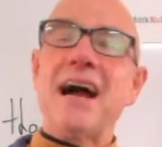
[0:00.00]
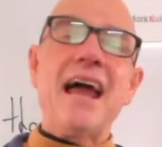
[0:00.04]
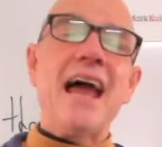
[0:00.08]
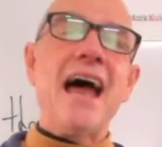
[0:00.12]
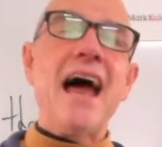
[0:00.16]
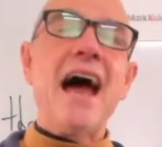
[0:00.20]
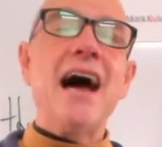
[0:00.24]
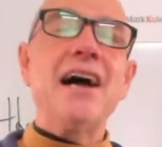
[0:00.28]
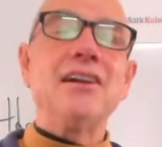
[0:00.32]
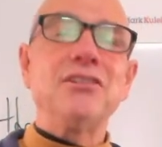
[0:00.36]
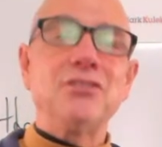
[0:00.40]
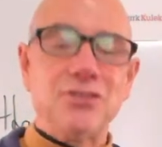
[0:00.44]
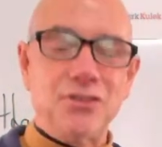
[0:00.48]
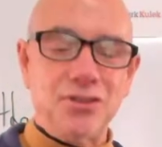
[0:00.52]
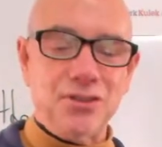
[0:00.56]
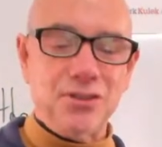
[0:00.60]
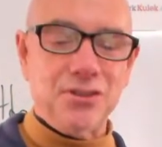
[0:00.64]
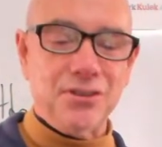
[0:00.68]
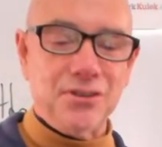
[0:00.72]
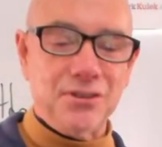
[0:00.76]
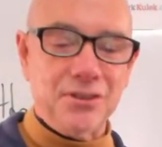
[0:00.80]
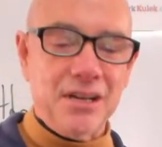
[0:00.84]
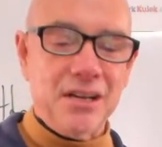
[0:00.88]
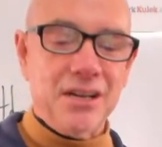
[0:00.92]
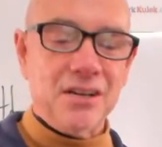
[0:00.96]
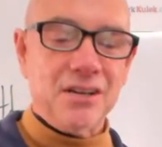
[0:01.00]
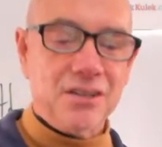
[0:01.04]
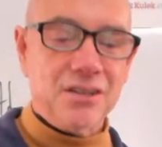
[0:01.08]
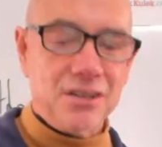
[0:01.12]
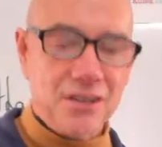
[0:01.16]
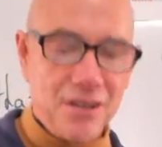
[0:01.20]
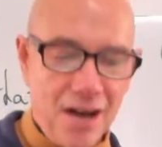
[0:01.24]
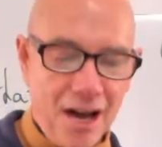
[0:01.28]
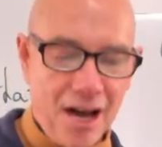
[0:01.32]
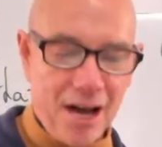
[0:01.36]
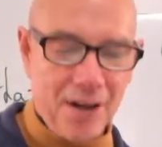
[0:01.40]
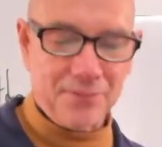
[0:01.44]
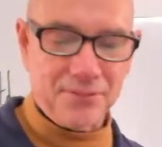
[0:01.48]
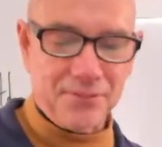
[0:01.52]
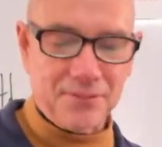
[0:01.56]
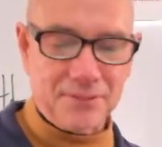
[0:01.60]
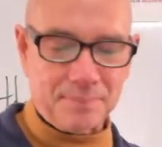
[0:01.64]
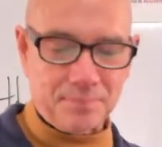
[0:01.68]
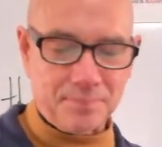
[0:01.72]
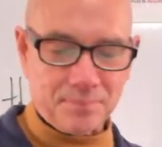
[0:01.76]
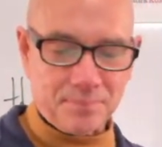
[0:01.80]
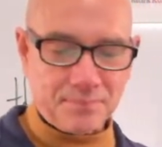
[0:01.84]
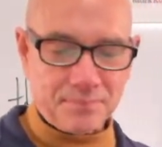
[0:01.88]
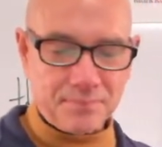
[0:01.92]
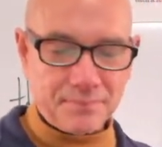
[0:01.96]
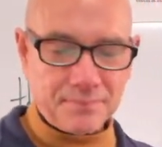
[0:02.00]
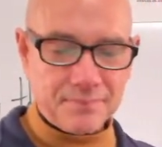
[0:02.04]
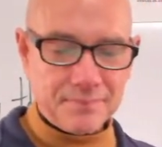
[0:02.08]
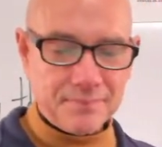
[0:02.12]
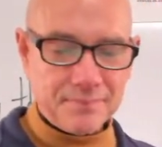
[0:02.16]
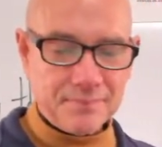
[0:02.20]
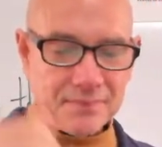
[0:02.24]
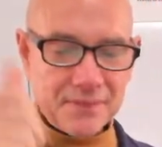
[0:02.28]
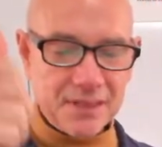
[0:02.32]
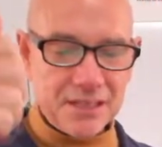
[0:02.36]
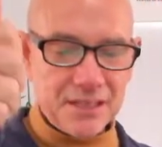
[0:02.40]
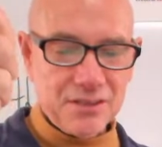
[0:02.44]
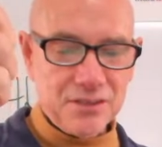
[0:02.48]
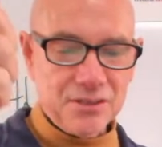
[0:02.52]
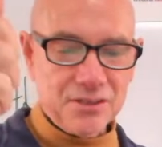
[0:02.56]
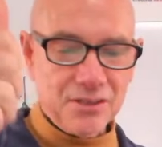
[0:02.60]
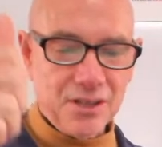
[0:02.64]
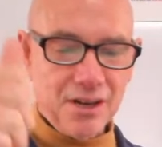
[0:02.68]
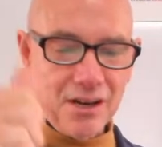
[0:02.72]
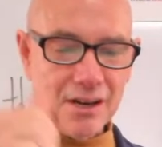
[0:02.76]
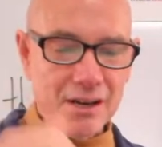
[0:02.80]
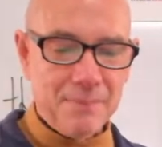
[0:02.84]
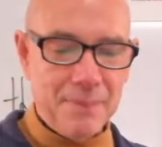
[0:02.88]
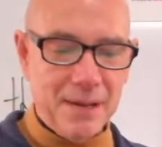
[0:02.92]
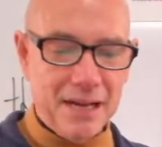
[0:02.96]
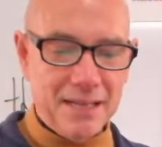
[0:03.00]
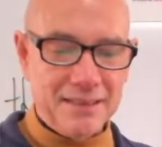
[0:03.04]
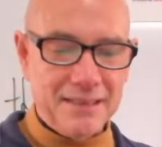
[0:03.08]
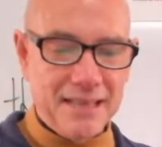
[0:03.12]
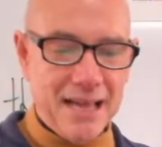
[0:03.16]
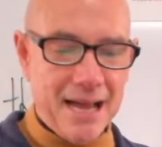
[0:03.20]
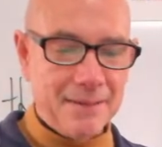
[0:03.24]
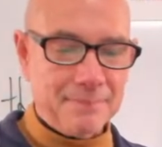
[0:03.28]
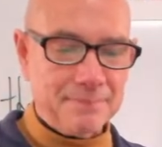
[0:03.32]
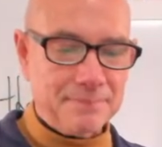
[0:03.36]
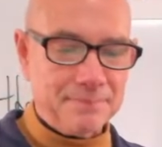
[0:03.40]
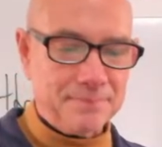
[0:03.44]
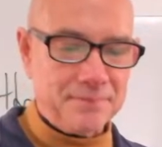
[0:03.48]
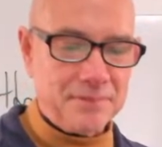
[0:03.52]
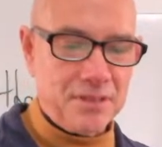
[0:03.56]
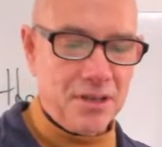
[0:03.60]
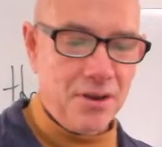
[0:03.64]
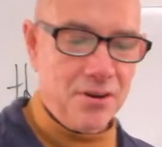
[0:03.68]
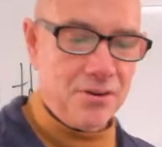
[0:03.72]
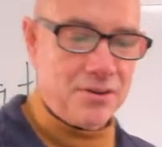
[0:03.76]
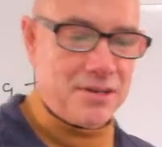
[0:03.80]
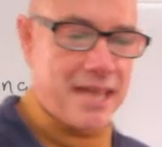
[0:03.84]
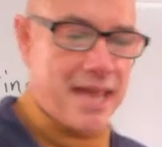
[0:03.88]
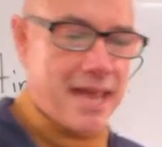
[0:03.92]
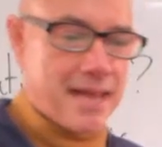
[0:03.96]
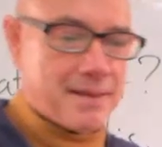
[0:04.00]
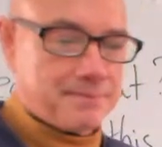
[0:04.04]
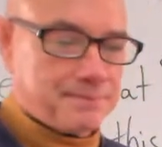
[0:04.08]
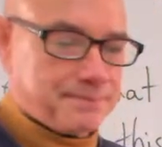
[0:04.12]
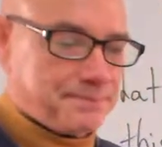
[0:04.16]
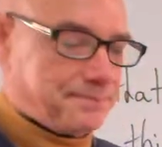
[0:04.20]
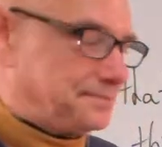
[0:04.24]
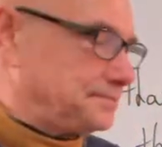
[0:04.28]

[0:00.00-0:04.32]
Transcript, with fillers: had to cough. Sorry about that. Okay.